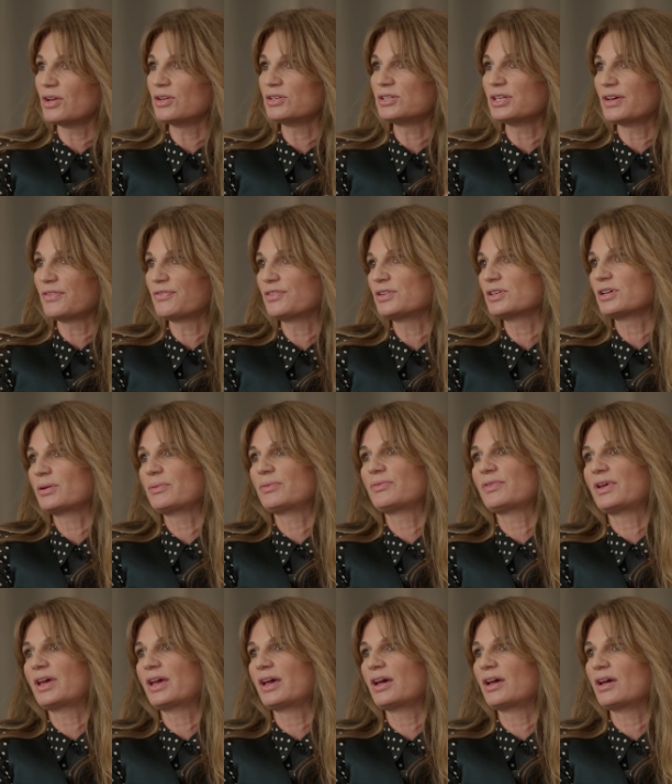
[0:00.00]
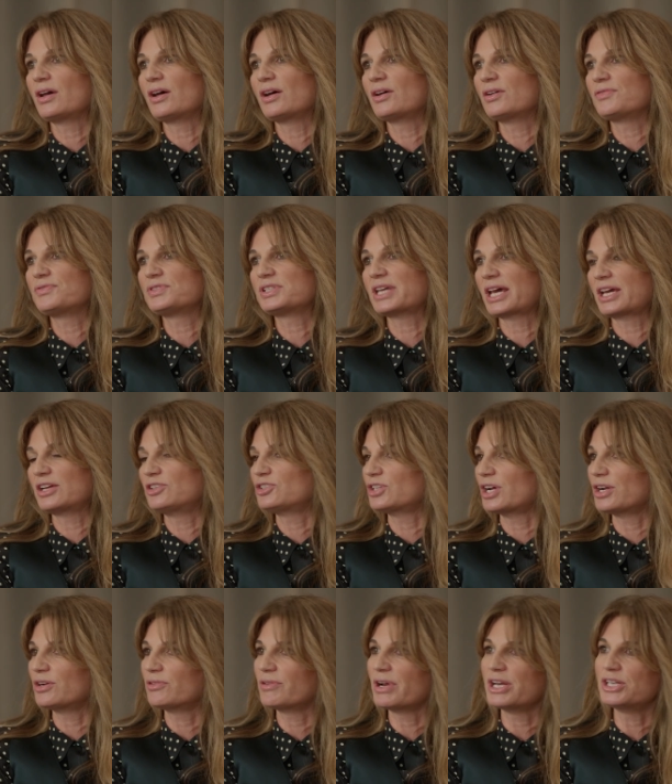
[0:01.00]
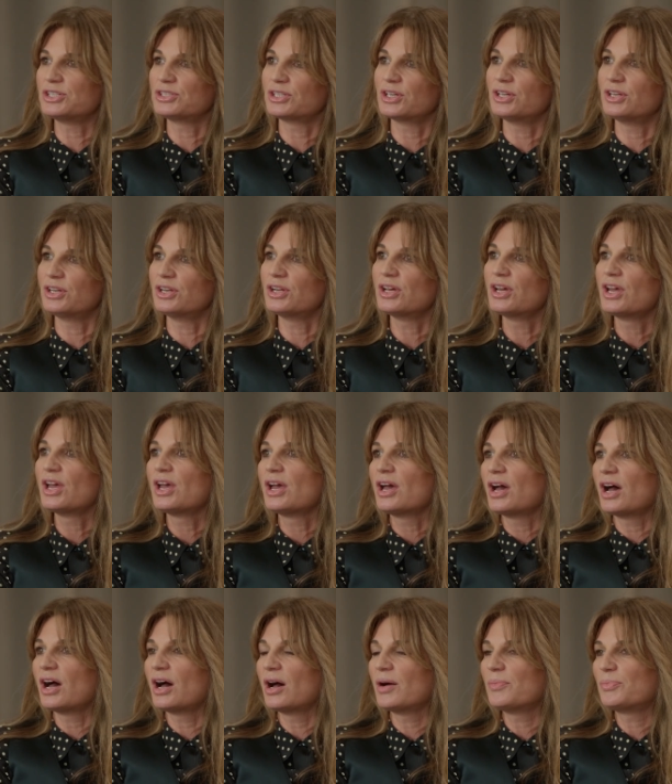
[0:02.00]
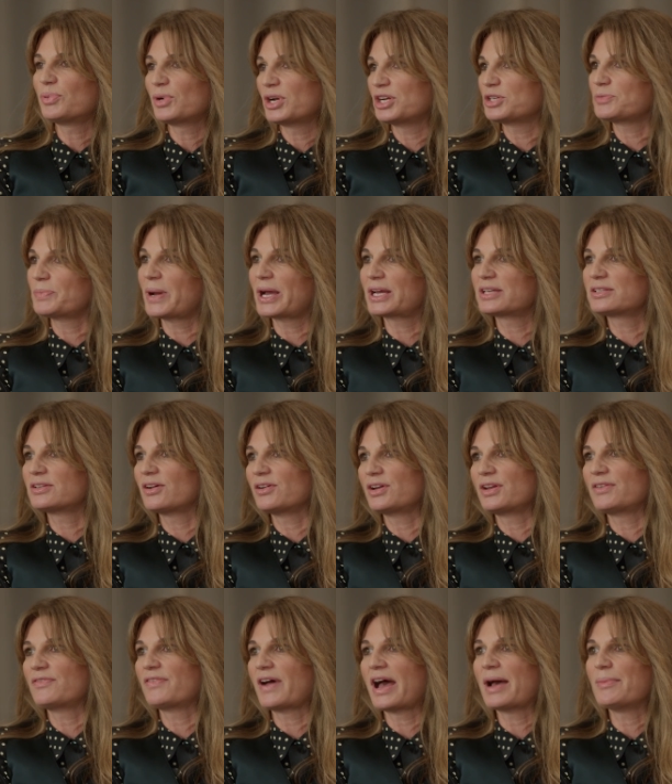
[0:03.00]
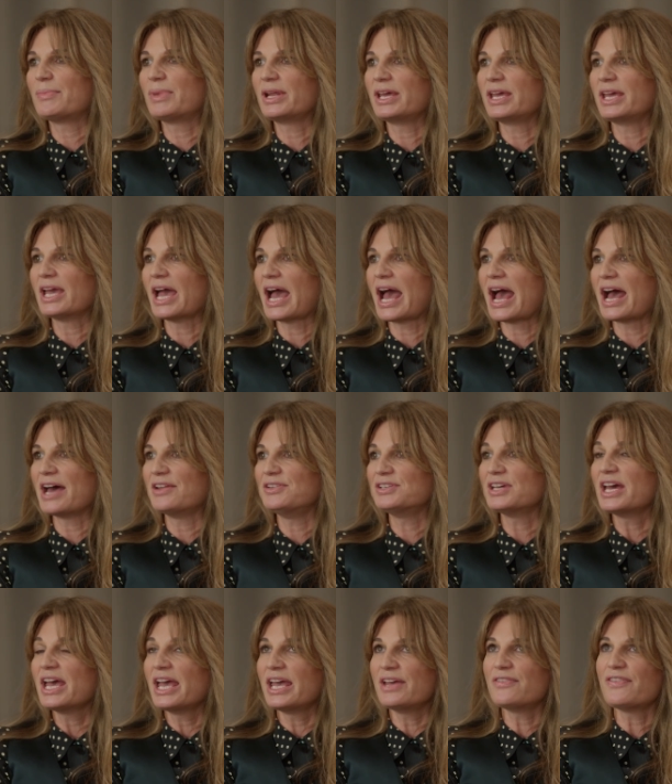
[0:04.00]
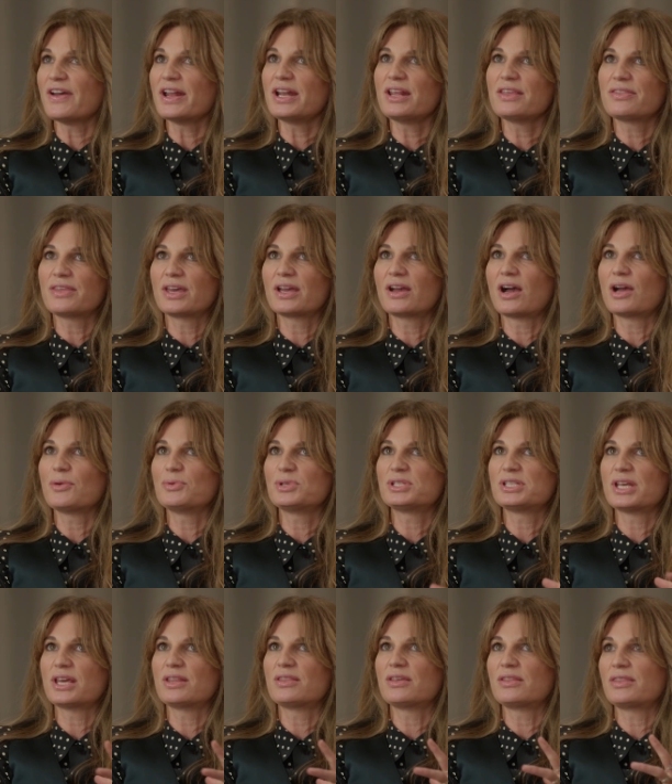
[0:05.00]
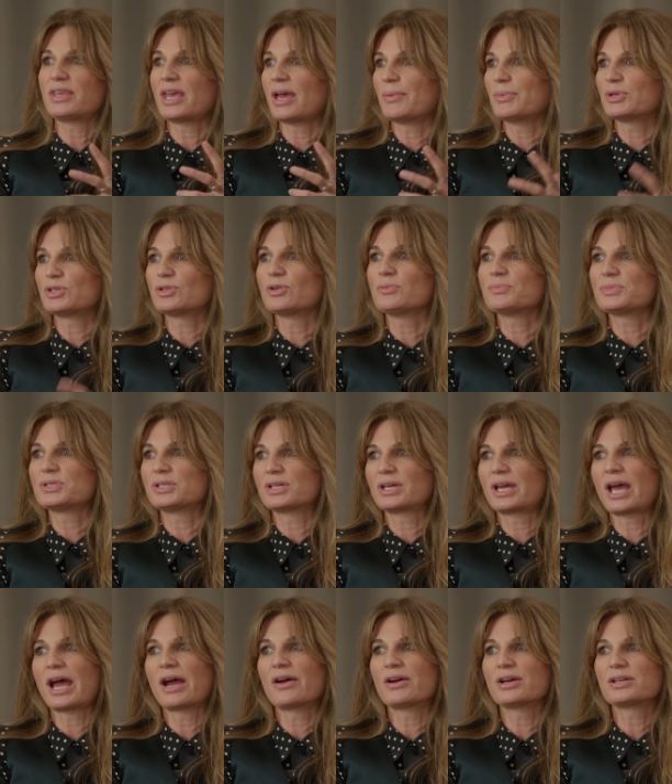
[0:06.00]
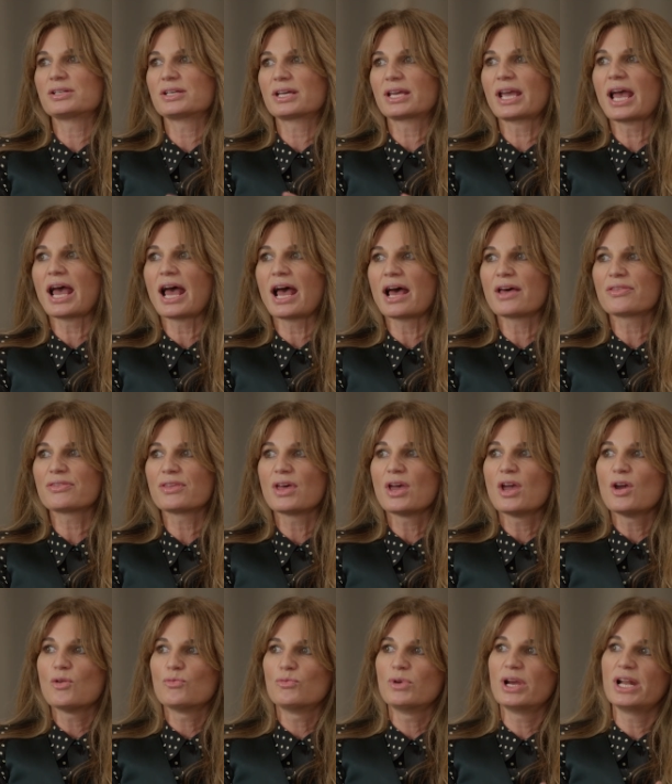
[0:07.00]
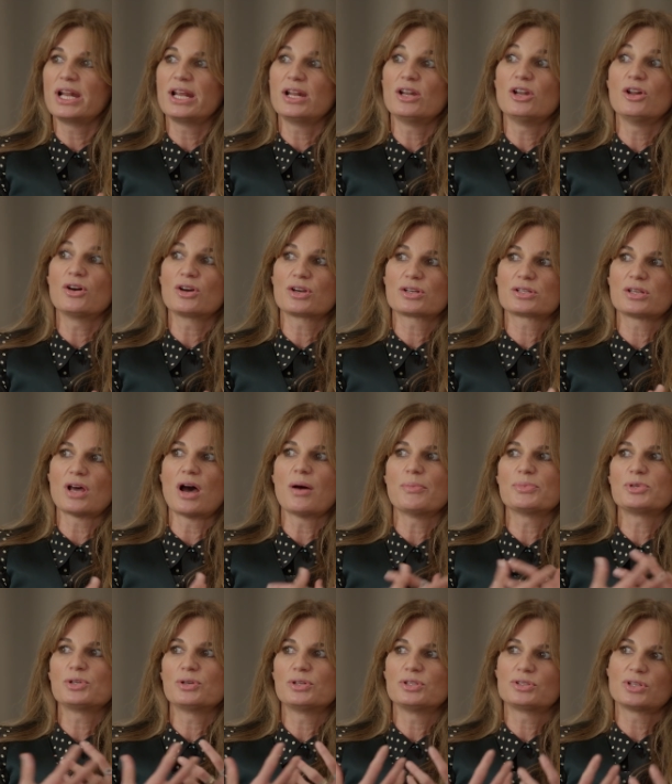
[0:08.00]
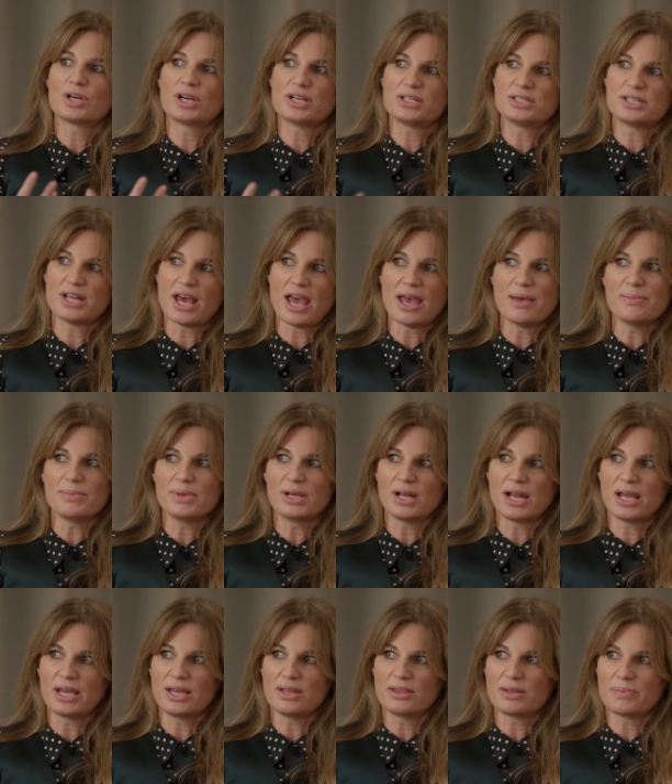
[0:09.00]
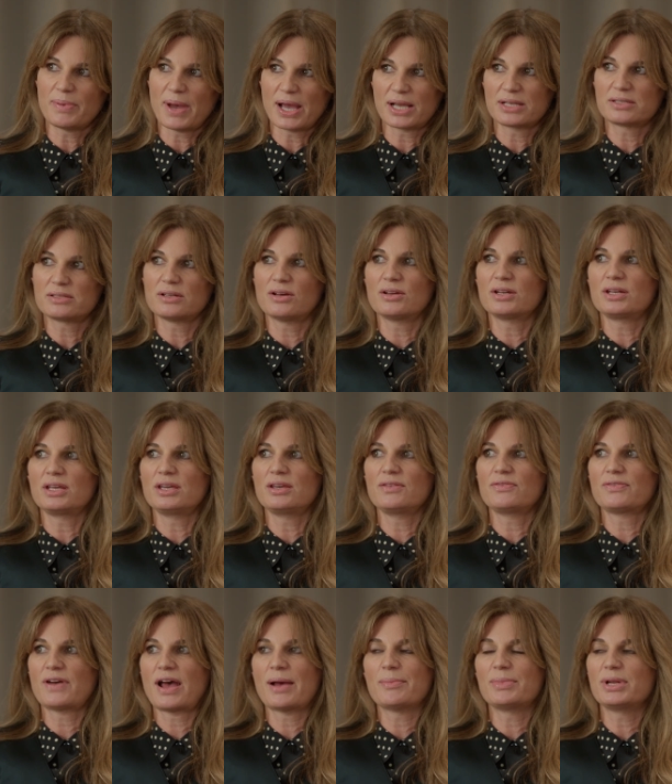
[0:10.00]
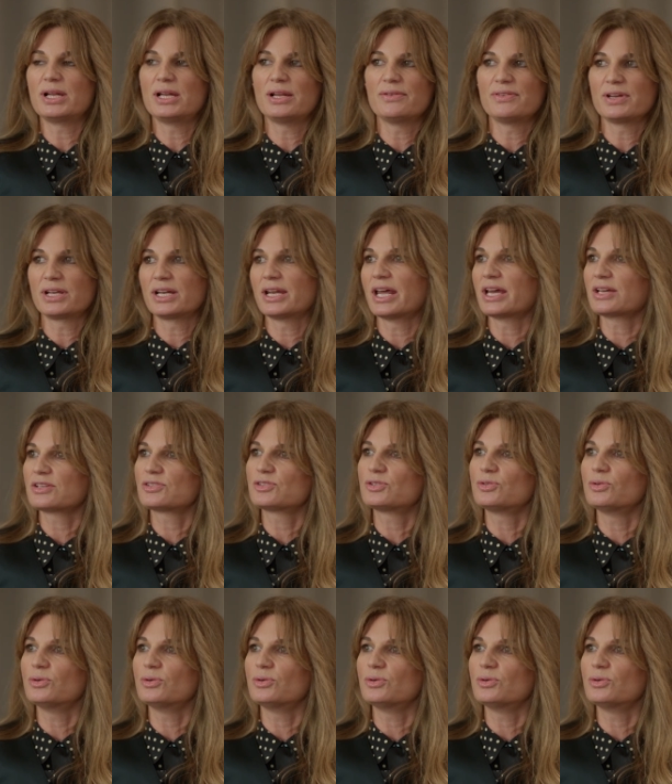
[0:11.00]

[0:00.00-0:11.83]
know, different type of, uh, of second generation uh, British Pakistani family. And if anything, I would say that the Emma Thompson character, Kath, really looks up to and tries to emulate the Pakistani mm-hmm. family living next